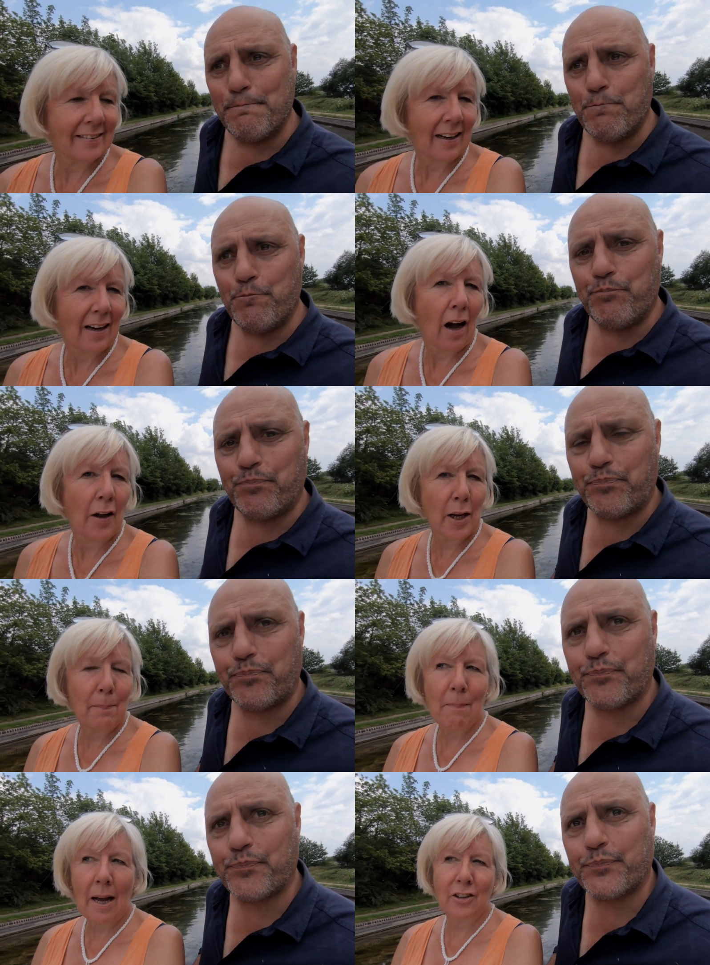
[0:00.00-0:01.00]
Speaker 1: I can't
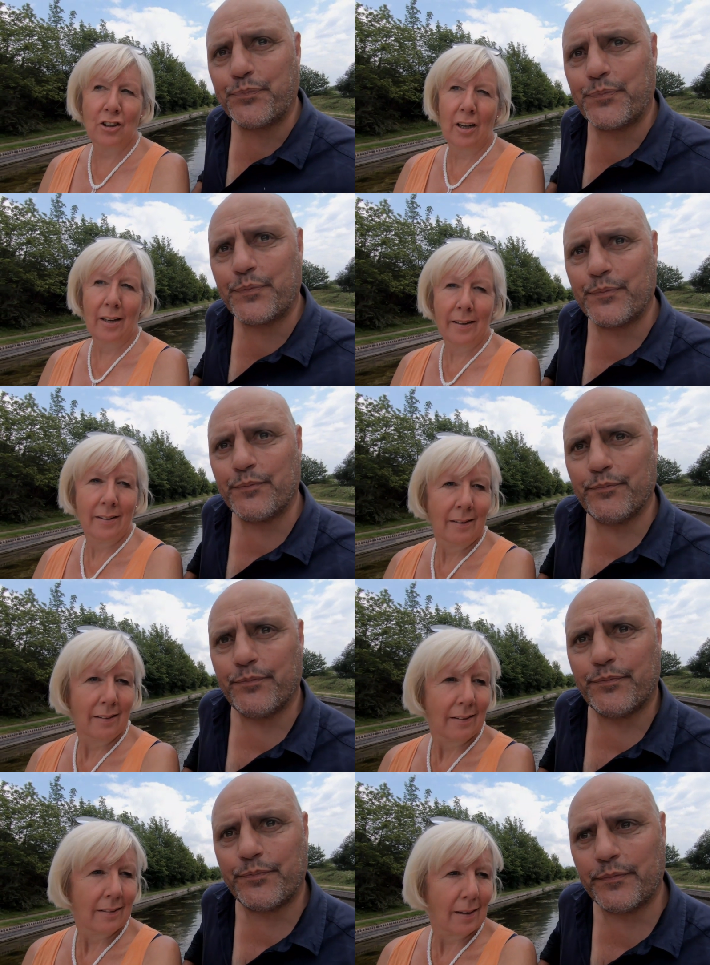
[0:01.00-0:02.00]
imagine
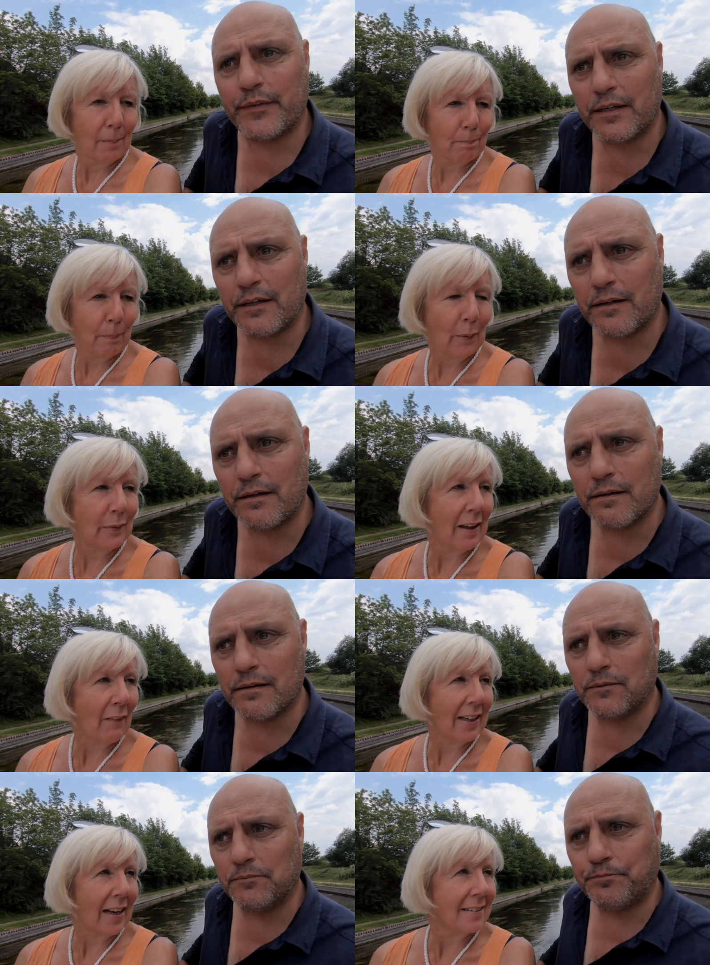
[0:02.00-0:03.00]
that boats
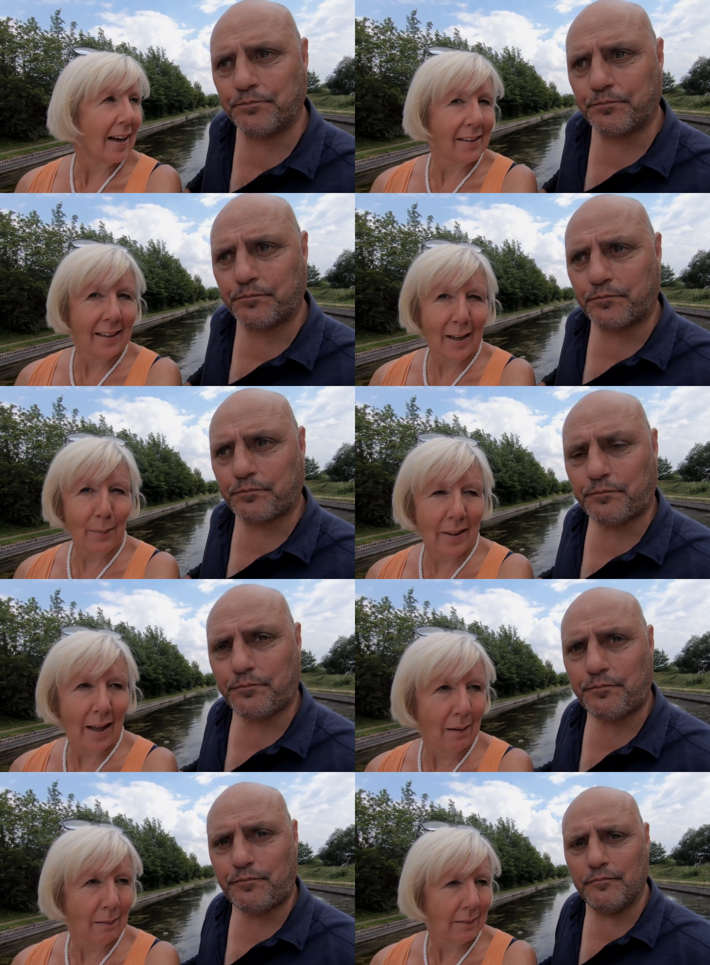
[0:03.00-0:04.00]
ever get down here
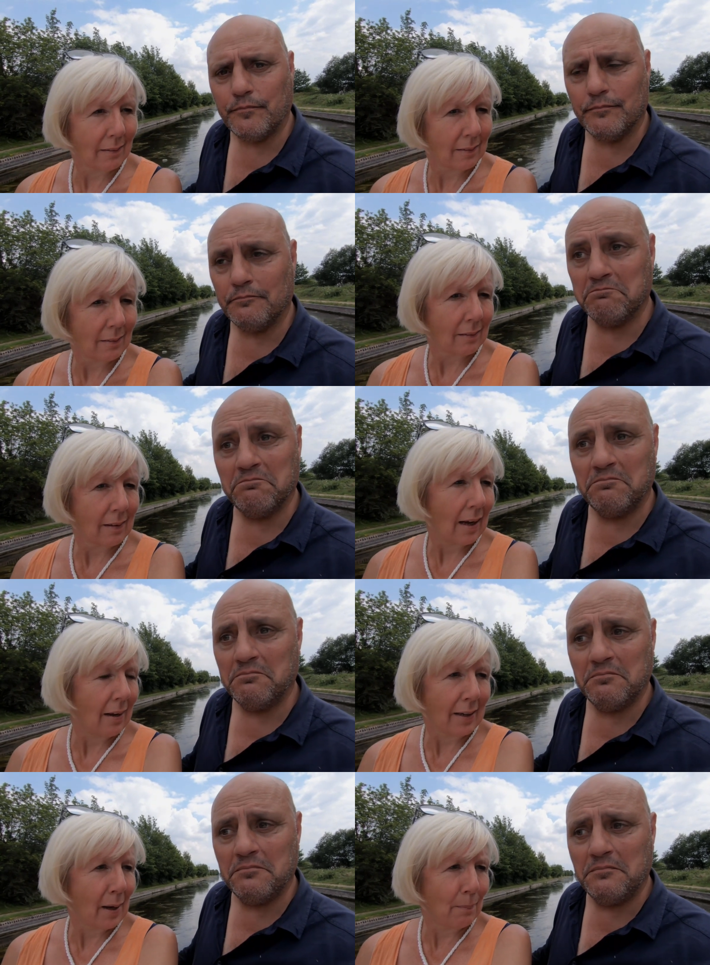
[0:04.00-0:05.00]
without
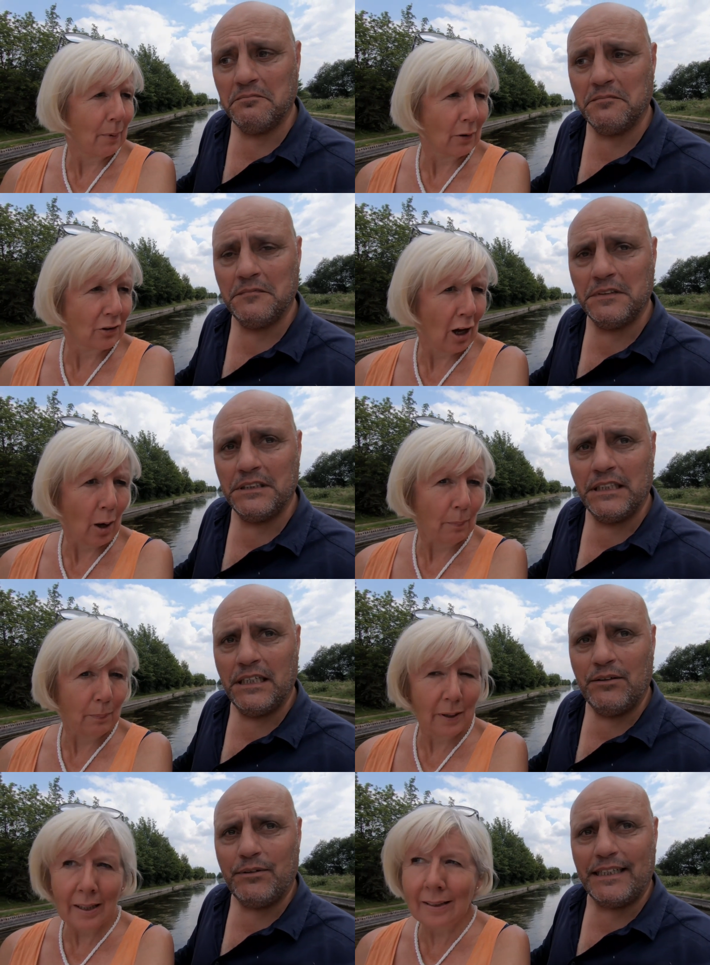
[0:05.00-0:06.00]
getting blocked up.
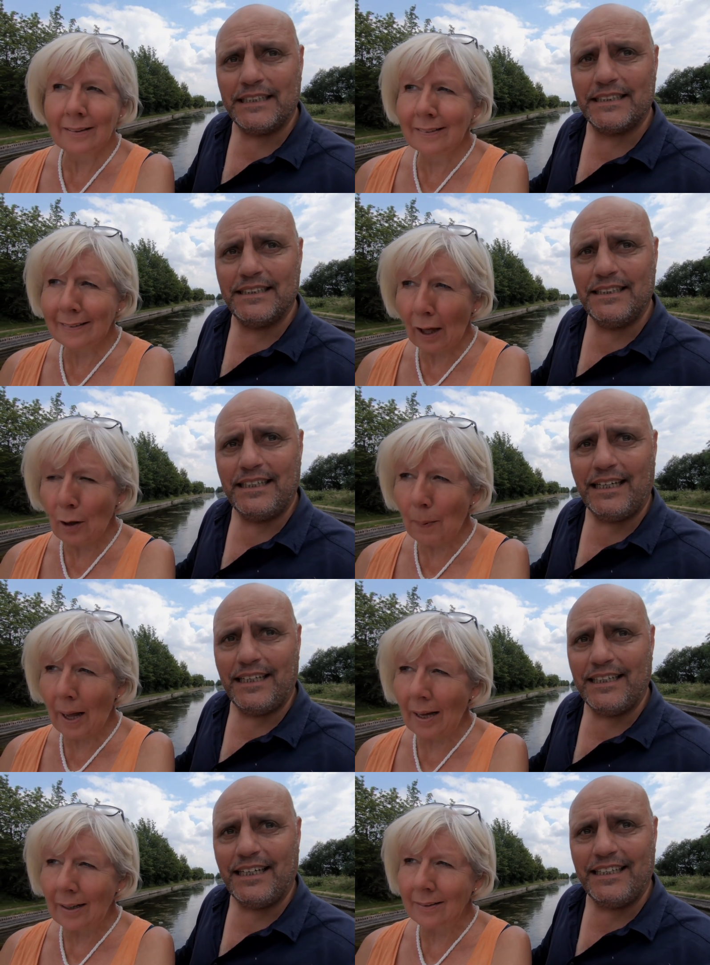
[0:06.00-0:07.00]
Speaker 2: It is so
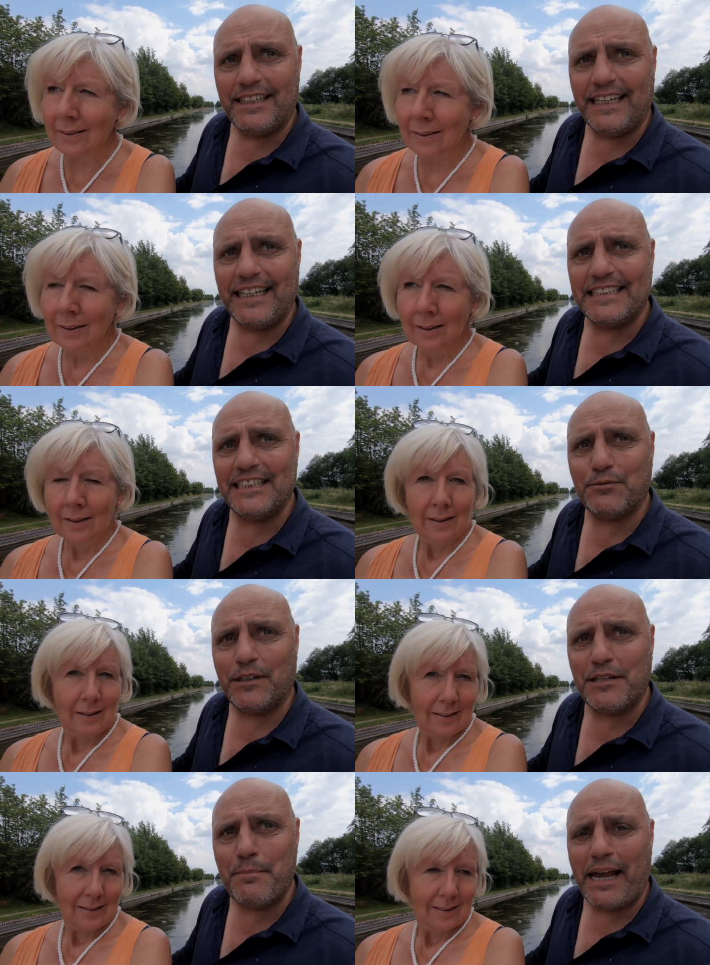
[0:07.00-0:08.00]
bad. And the thing is, it's
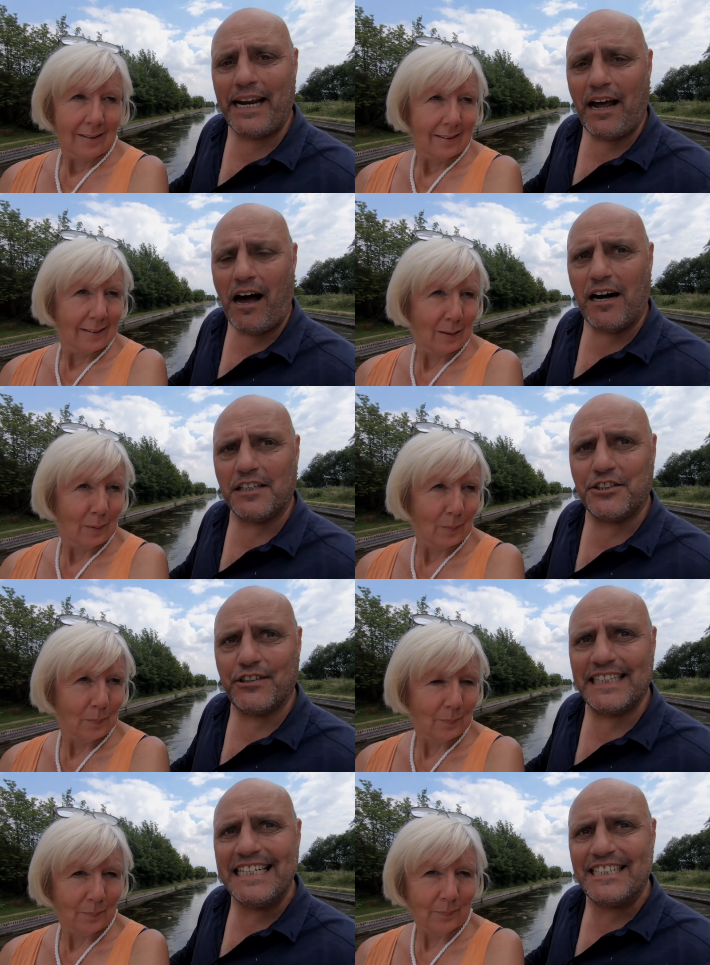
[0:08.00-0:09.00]
one of the main
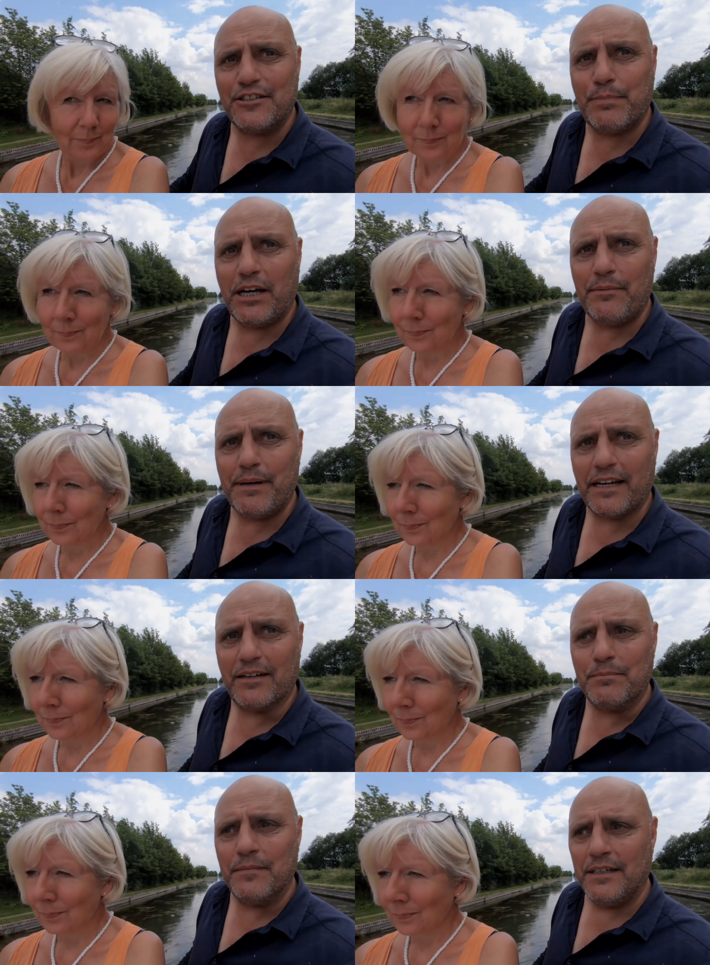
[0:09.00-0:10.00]
arteries into
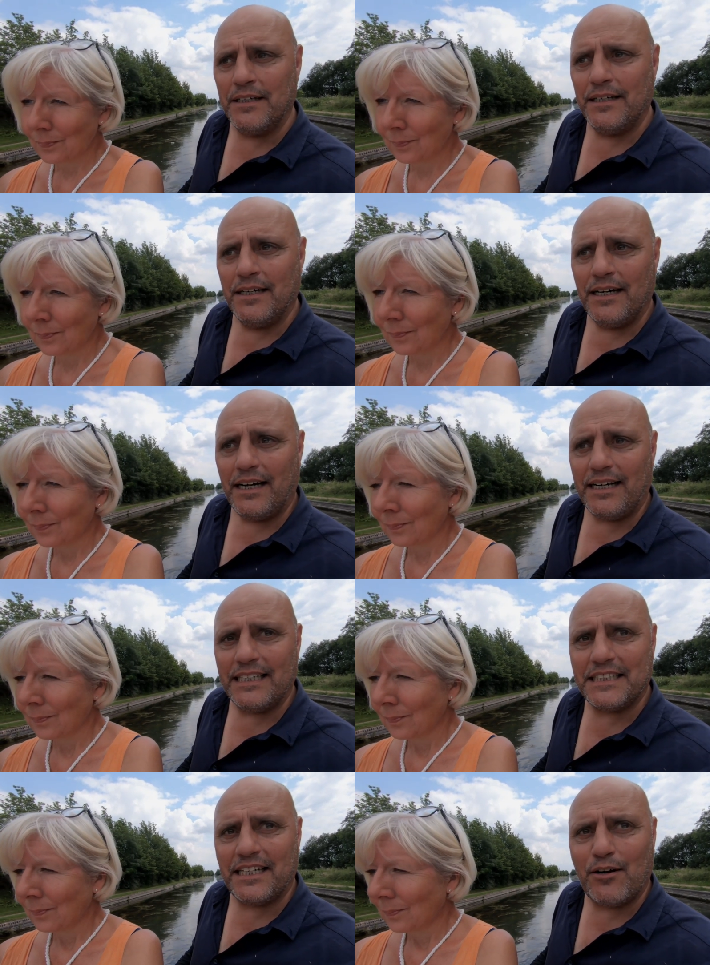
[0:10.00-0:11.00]
Birmingham, and
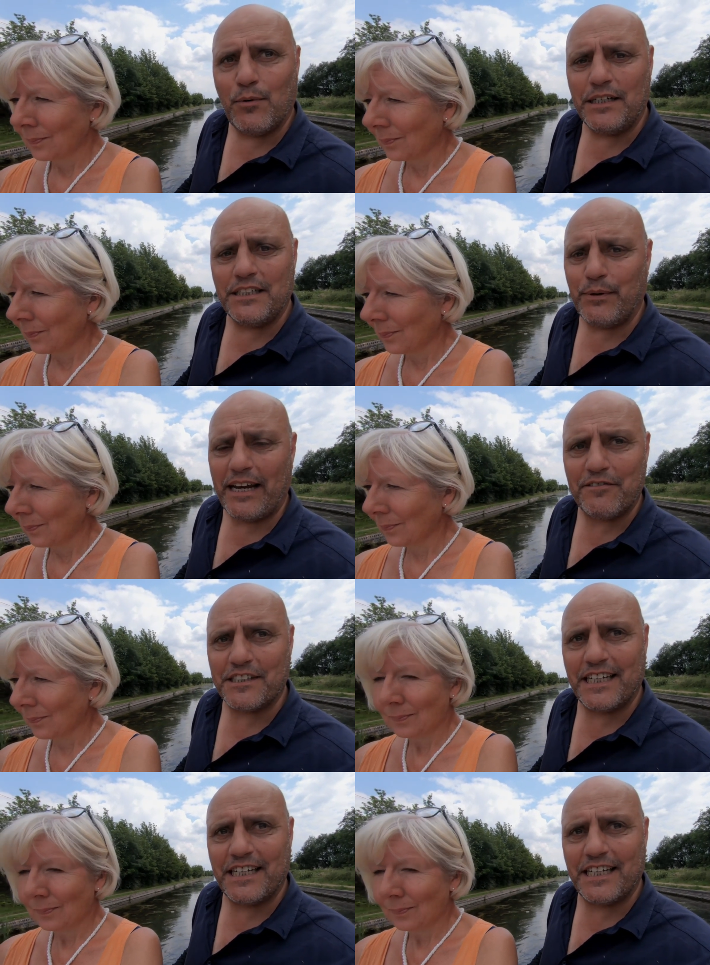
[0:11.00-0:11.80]
it's no wonder we haven't